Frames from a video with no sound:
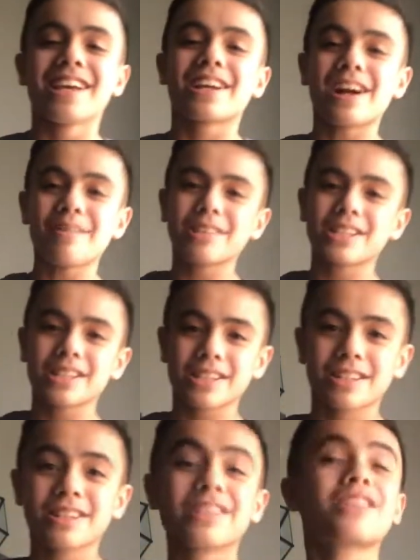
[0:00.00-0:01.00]

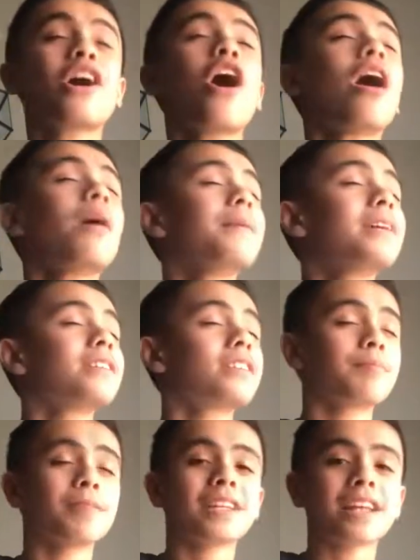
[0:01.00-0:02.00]
Comment
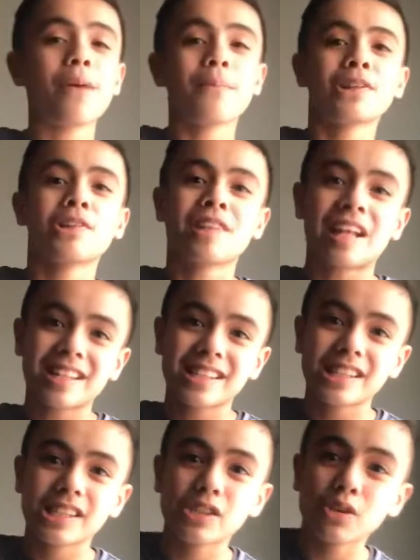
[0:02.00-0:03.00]
something down below that's
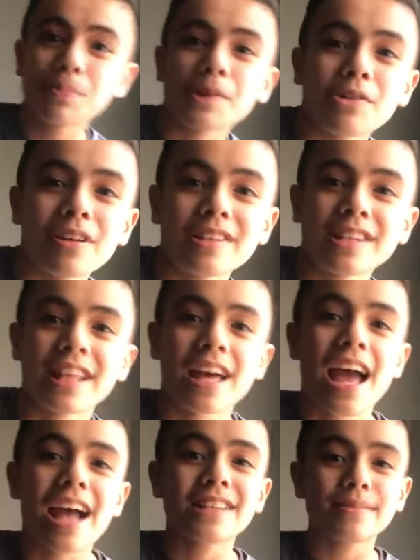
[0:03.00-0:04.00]
super crazy that
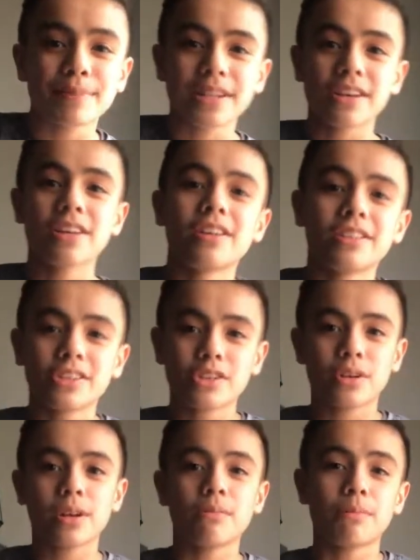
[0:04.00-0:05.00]
hasn't been done on this
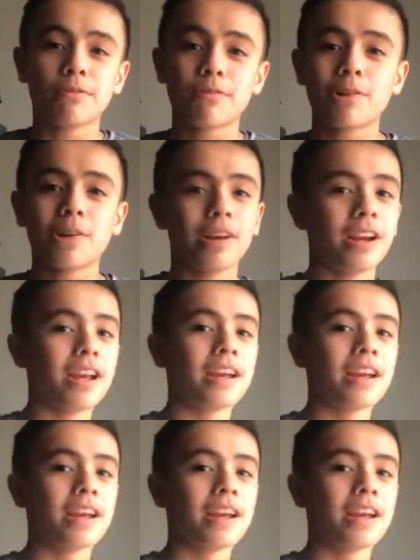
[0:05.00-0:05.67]
channel before.